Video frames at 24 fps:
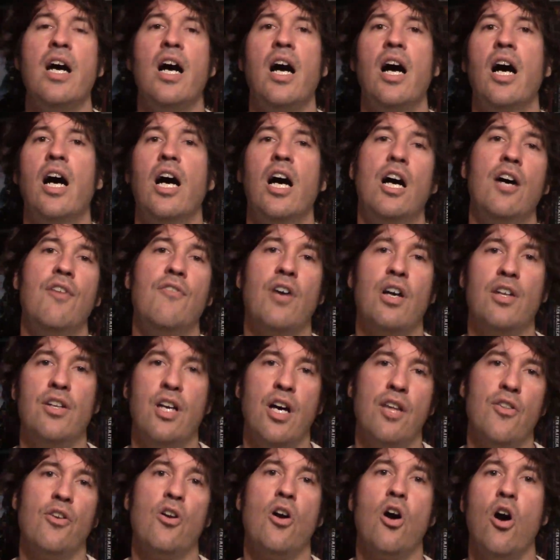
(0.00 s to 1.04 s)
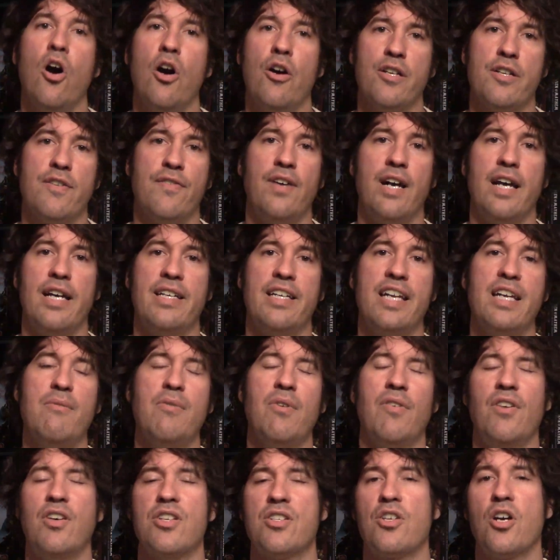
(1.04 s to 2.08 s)
of another hard-to-find game of
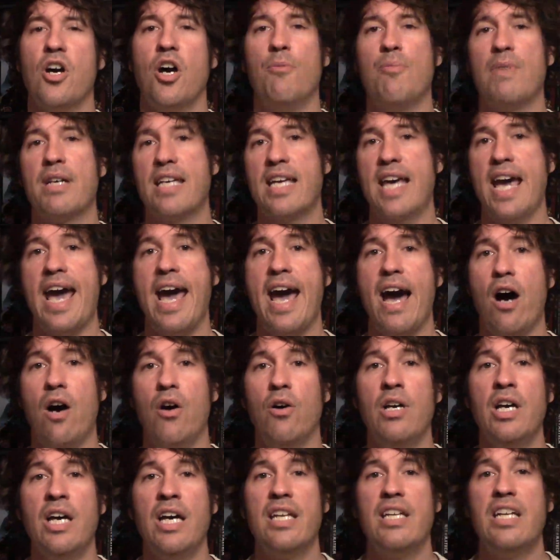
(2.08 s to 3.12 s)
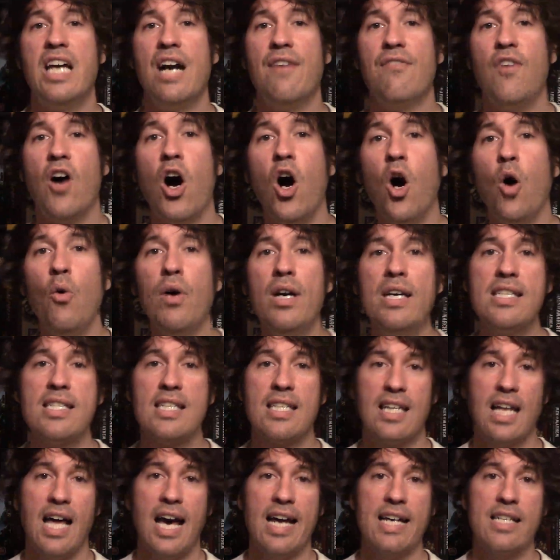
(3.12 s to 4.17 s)
his called Macau. Now, I've always
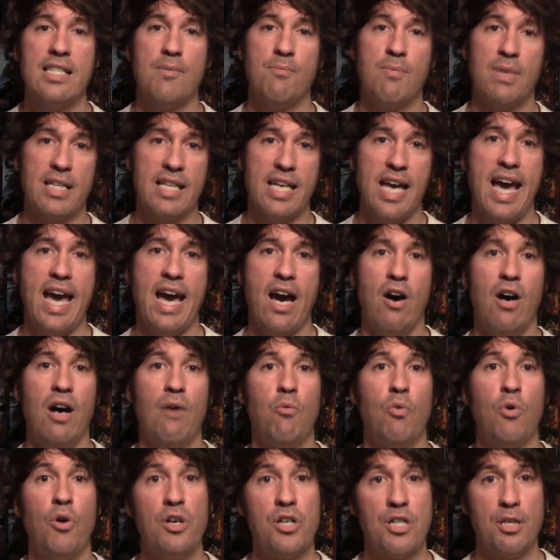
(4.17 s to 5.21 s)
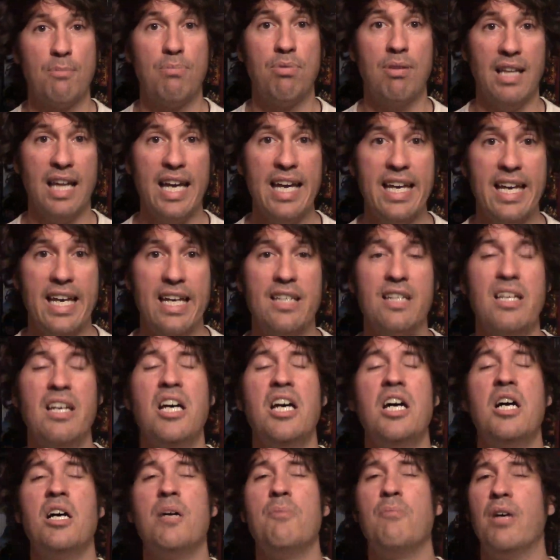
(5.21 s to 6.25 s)
liked Macau. I wanted to play it,
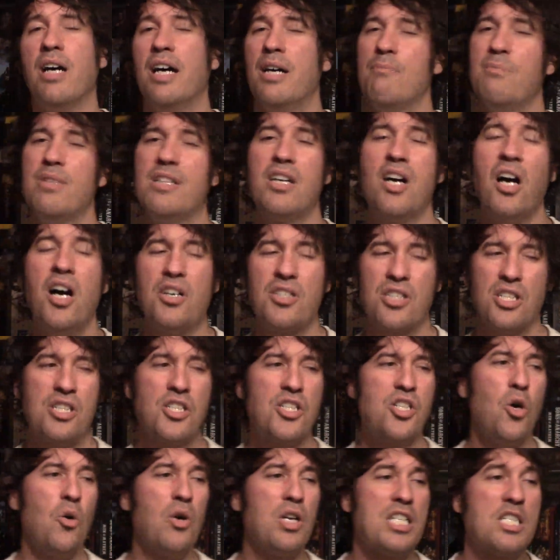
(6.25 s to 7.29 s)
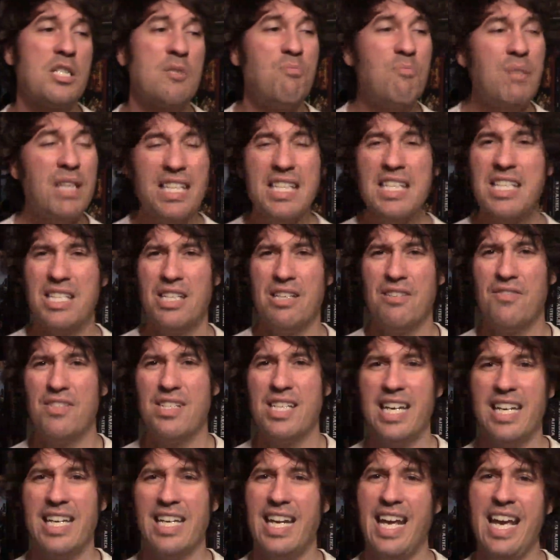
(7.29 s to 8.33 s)
but because it's so expensive
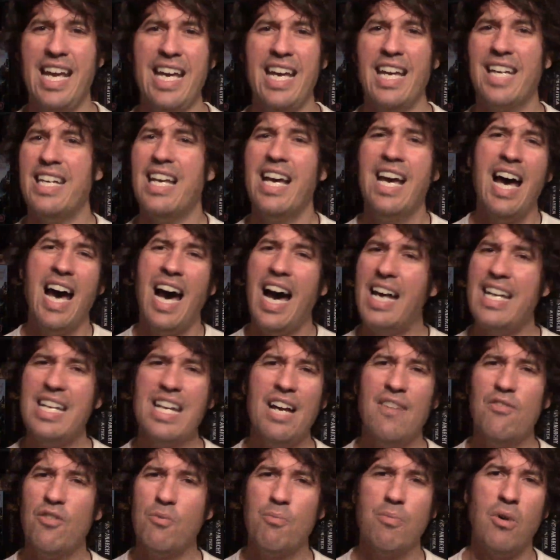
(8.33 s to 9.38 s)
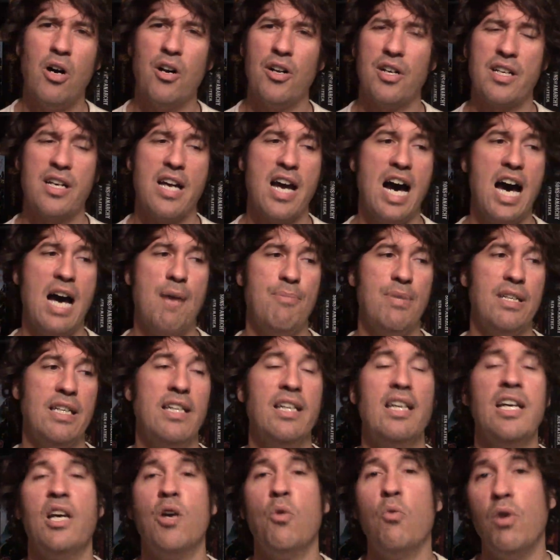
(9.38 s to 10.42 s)
secondhand, I never bought a copy.
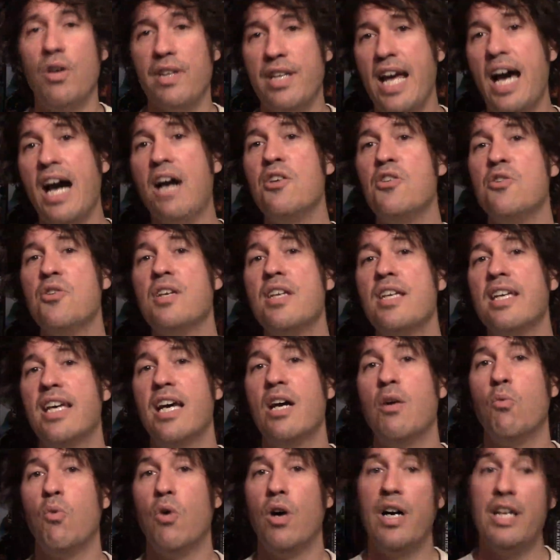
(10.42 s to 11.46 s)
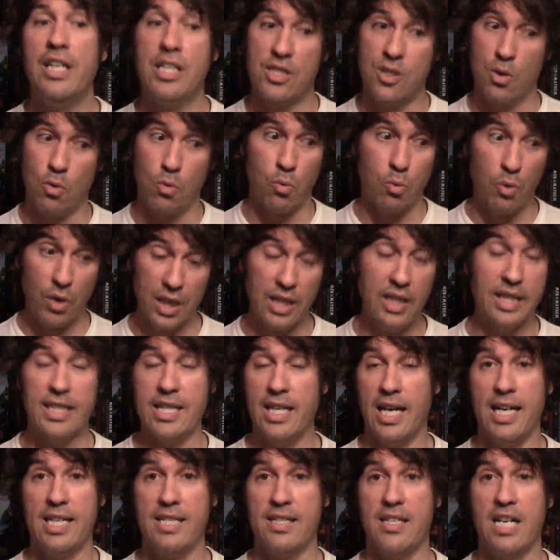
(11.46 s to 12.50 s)
Well, now you can get one. It's a really
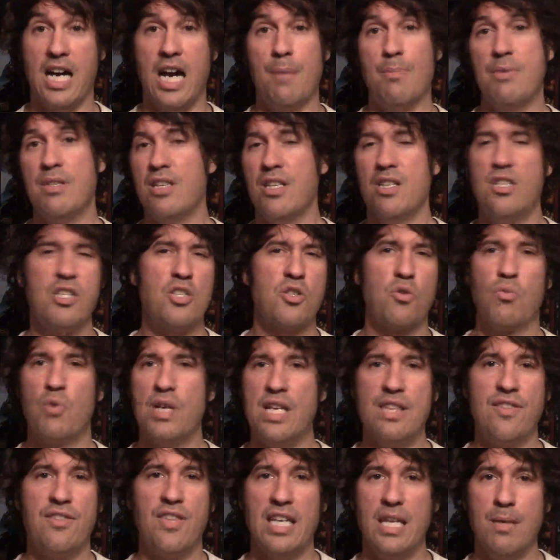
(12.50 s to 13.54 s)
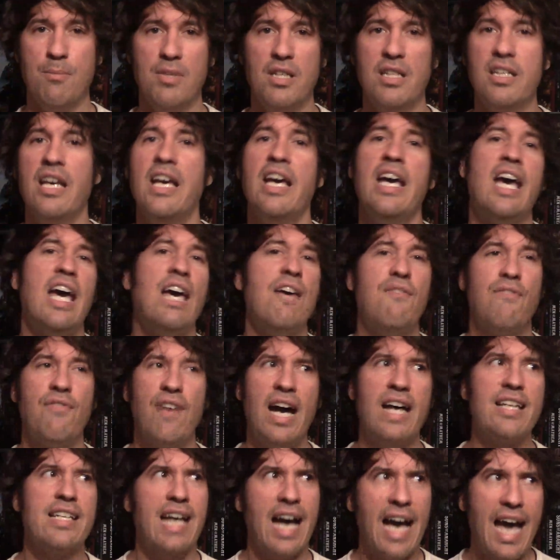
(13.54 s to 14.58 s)
nice copy. They just rethemed it. In
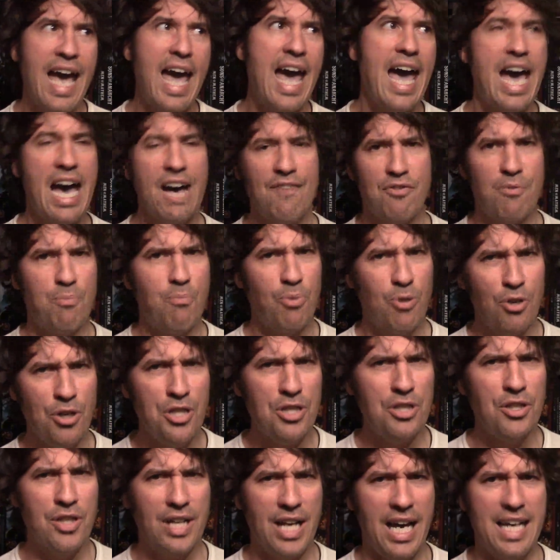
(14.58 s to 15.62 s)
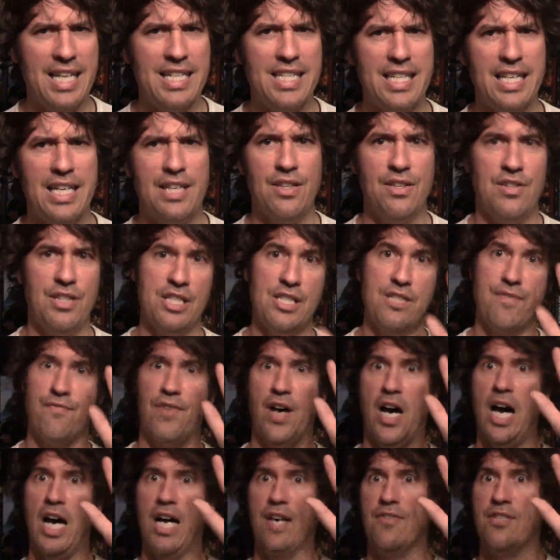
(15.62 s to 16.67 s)
fact, I have a pretty good idea that these
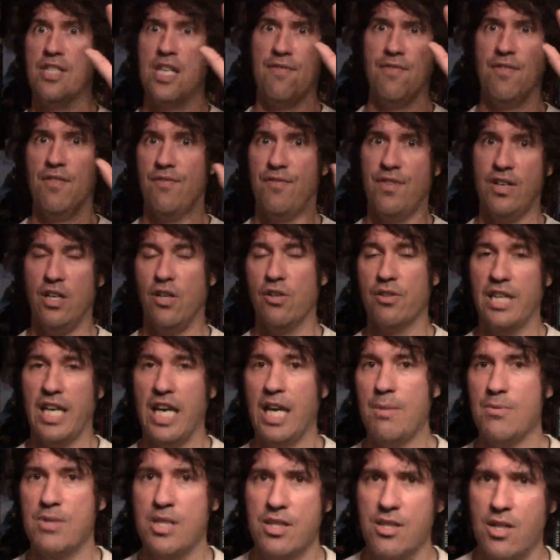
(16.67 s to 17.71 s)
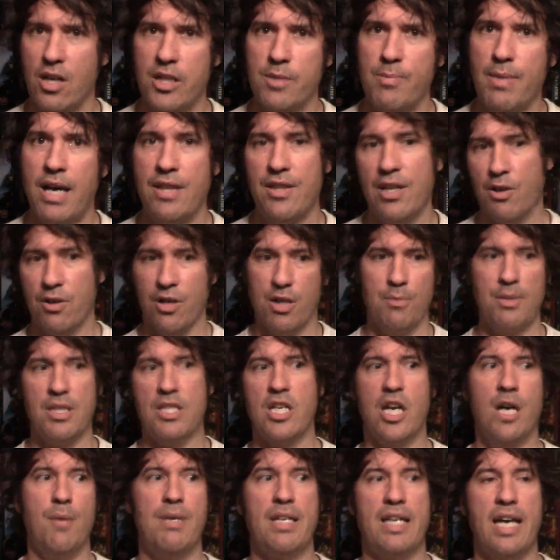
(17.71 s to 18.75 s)
five Stefan Feld games they talked about that are going to be
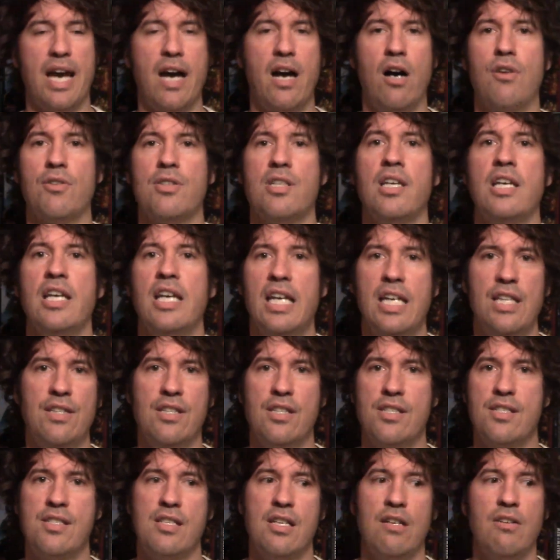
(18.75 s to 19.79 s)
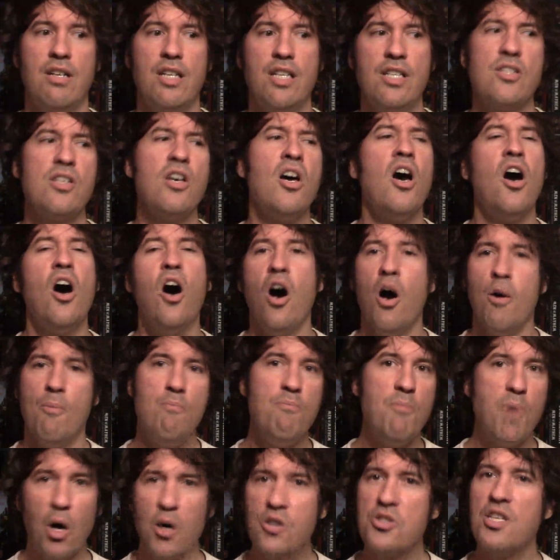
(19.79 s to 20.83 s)
coming out in this series,
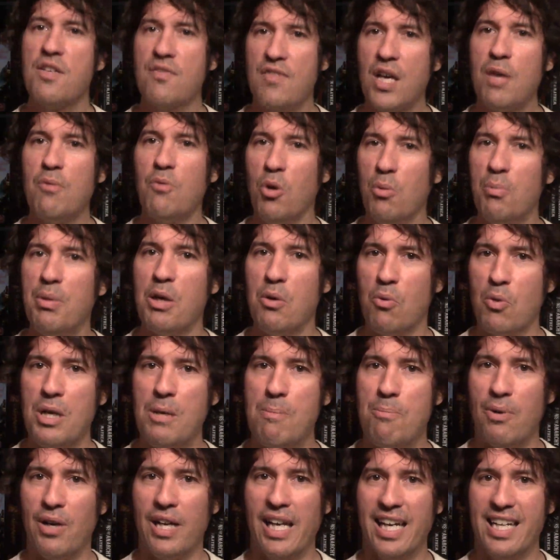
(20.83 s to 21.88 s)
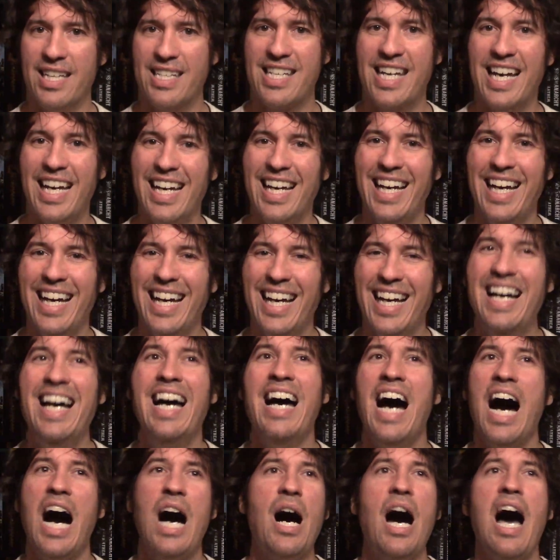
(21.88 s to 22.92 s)
most of them will be reprints.
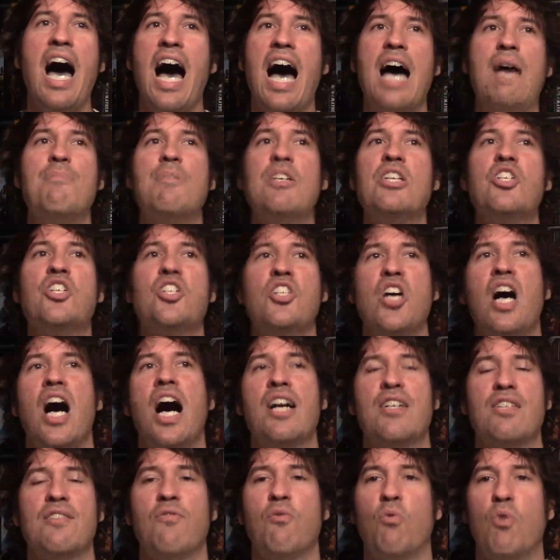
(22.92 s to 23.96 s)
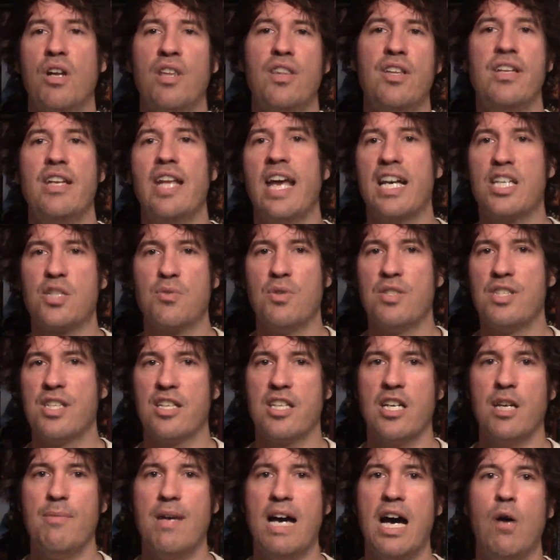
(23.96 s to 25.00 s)
I'd be shocked if one of the next ones that
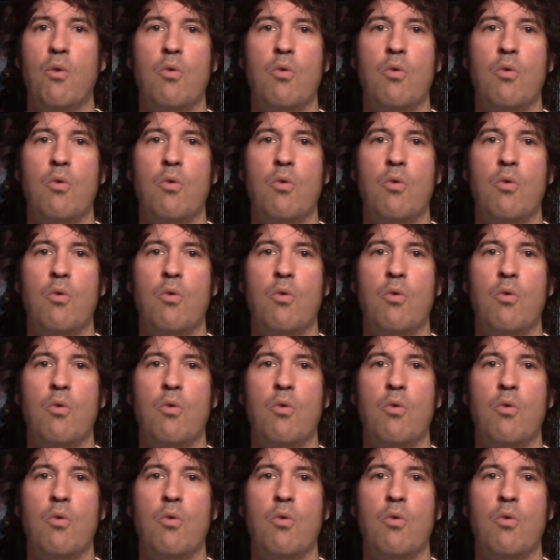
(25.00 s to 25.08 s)
come out